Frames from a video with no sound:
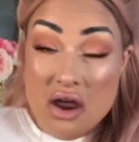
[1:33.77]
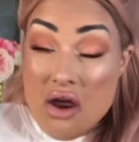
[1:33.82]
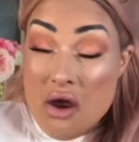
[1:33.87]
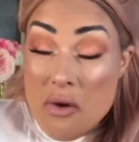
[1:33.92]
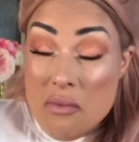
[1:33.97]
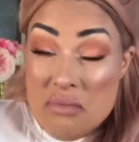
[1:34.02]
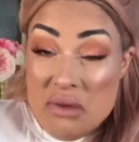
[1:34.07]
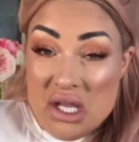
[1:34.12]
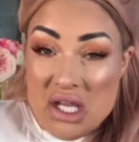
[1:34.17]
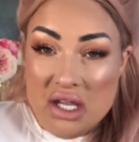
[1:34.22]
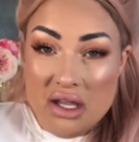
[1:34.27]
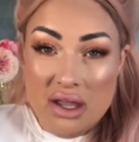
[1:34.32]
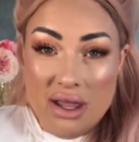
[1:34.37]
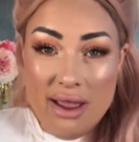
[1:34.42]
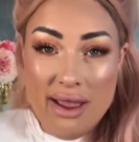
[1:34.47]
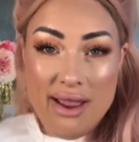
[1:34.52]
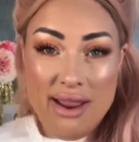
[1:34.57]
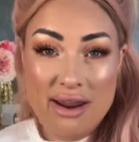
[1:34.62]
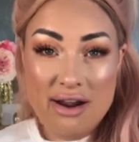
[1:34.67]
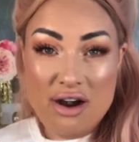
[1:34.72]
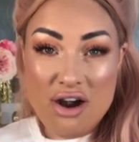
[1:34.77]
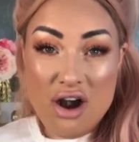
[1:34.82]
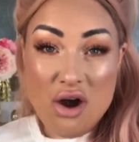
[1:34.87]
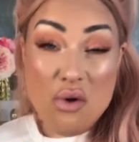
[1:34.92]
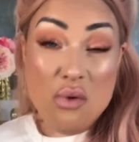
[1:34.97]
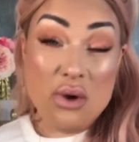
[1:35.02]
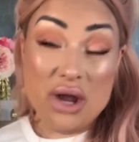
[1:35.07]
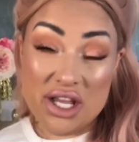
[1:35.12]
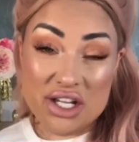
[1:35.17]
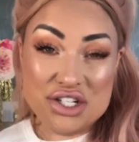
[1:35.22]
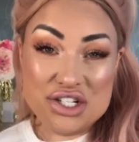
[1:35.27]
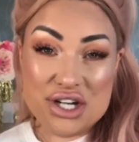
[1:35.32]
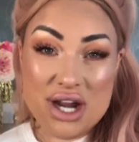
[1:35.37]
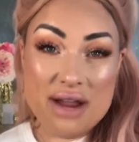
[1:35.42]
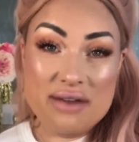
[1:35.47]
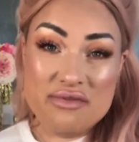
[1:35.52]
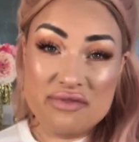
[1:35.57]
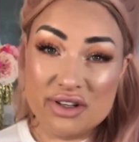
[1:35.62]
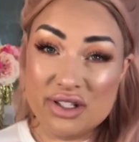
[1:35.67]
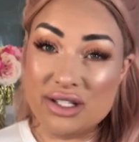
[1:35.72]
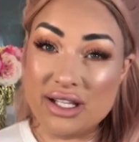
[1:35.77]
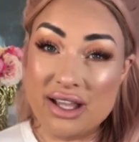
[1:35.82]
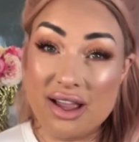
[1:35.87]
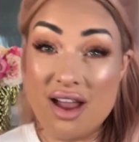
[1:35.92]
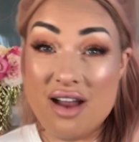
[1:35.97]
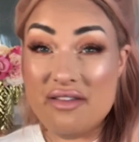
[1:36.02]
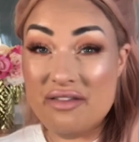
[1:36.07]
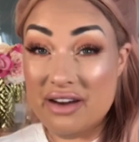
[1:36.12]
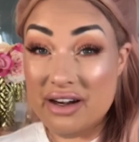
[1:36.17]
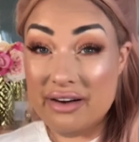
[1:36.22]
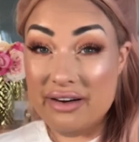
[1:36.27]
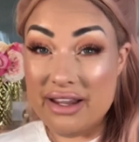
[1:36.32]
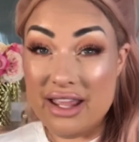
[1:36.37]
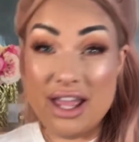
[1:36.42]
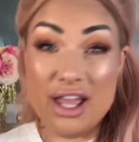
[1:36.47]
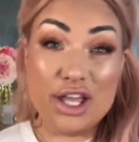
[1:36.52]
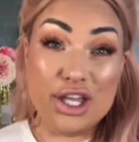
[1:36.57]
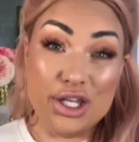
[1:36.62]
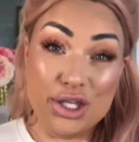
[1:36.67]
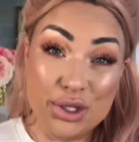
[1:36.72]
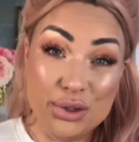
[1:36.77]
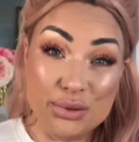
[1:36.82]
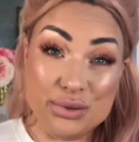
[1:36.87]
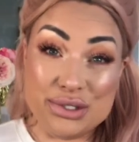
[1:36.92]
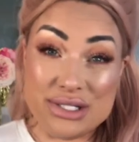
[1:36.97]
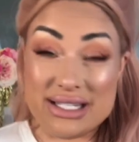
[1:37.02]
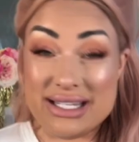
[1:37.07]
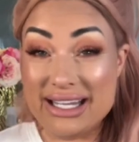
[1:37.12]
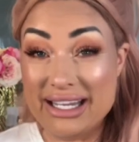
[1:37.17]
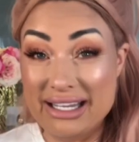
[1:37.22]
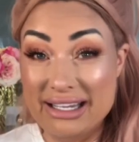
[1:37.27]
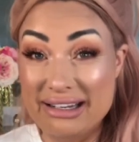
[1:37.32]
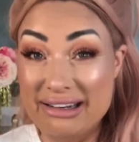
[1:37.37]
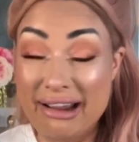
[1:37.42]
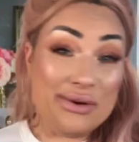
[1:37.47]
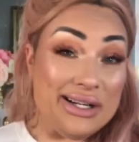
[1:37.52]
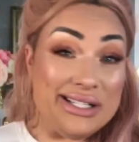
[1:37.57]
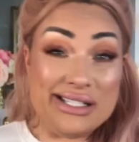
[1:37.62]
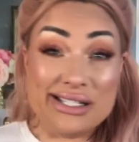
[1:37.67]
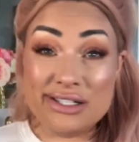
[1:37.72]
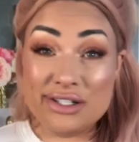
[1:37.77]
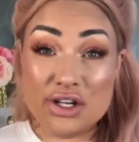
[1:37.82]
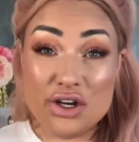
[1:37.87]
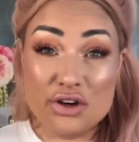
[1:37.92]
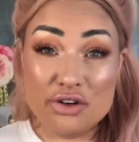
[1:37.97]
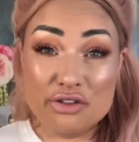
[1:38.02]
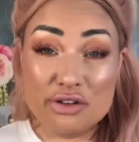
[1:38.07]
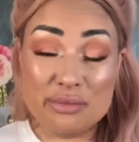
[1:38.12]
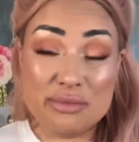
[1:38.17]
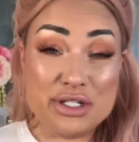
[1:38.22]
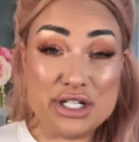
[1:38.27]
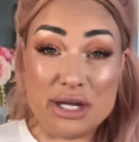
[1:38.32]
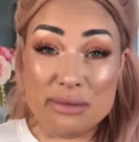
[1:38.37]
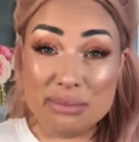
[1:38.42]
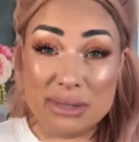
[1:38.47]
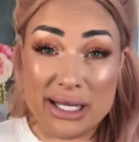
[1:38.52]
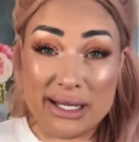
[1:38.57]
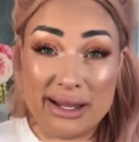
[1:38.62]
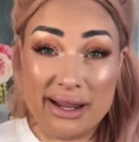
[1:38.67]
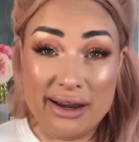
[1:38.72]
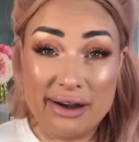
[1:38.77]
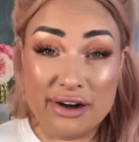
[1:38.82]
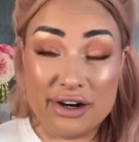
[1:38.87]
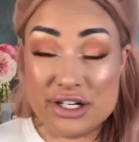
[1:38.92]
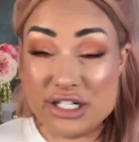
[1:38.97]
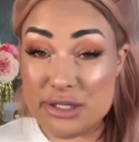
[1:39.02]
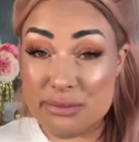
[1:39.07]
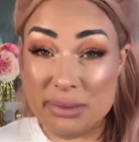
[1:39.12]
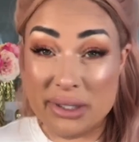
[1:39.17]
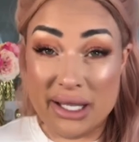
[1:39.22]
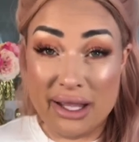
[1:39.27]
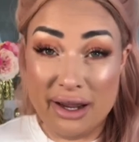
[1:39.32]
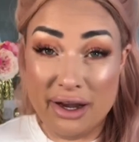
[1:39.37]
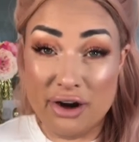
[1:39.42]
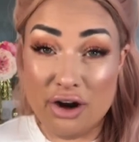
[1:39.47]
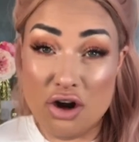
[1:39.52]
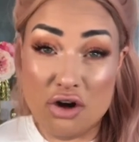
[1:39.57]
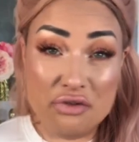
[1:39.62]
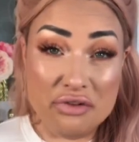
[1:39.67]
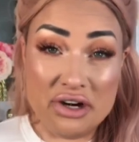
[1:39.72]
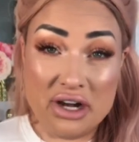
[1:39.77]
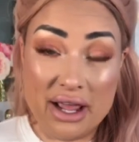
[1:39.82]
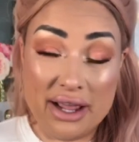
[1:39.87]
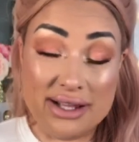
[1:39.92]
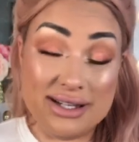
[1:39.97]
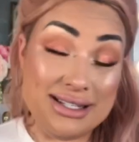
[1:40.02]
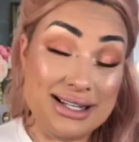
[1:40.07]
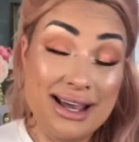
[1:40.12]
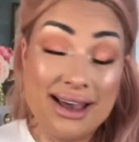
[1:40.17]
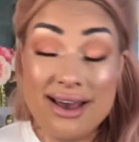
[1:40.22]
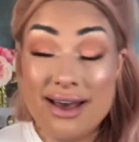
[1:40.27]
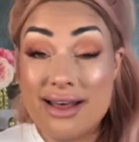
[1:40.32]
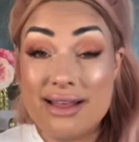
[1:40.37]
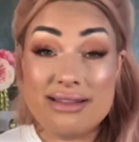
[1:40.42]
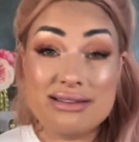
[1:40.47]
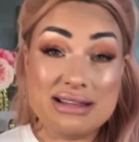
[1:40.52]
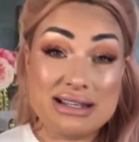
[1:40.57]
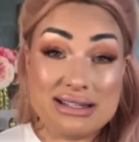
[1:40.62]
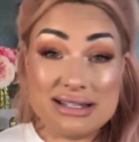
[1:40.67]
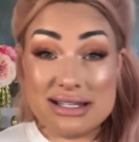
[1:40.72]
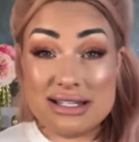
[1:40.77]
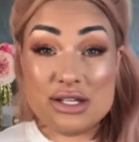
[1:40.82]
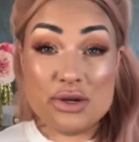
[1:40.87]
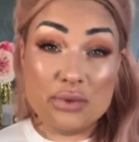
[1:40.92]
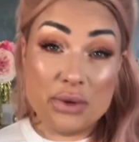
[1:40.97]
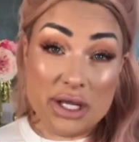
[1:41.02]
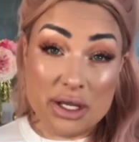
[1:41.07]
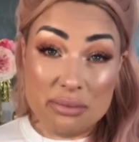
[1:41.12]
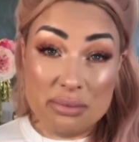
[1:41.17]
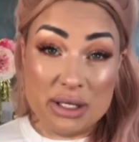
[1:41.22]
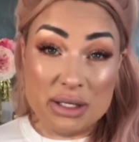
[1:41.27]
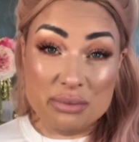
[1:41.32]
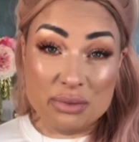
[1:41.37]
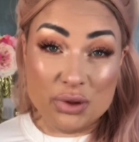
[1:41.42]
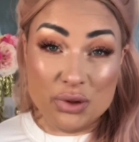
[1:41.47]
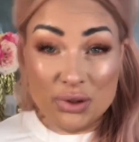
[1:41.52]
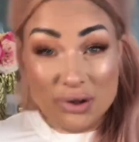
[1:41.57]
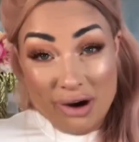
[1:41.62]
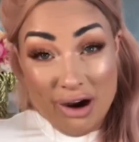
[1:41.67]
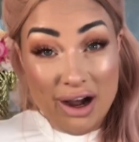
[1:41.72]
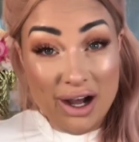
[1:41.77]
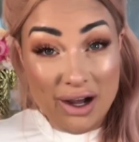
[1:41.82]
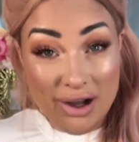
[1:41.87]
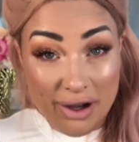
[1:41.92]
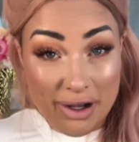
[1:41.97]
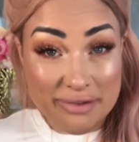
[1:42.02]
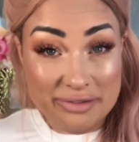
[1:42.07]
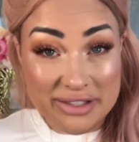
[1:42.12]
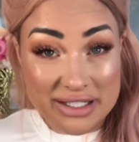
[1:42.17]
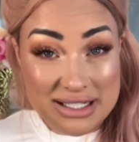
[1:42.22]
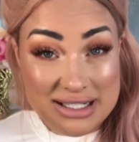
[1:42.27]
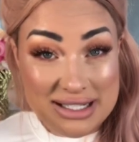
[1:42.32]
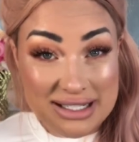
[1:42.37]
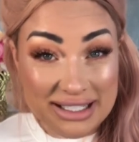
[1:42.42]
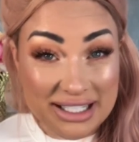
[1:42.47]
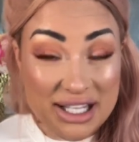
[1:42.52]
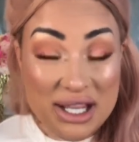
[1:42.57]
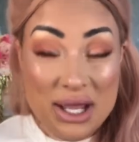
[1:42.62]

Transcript: pink hair, which I'm feeling very cute in. I didn't go from jet black hair to pink hair overnight. This is a wig, people, obviously,